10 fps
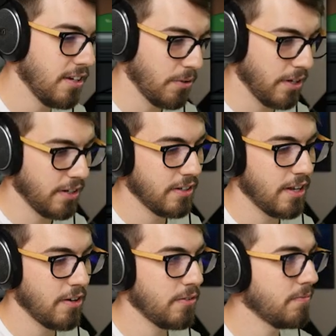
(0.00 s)
Anyway,
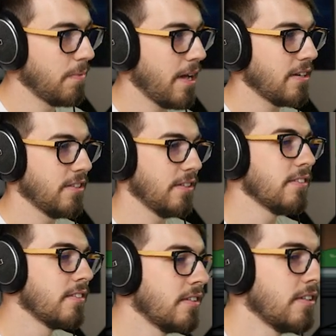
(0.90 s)
now back
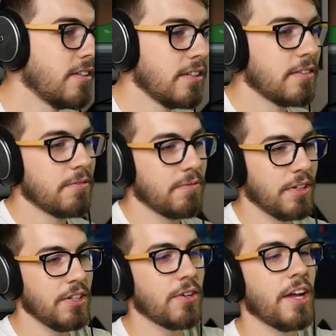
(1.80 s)
to
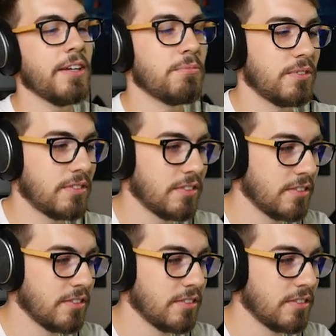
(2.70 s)
video games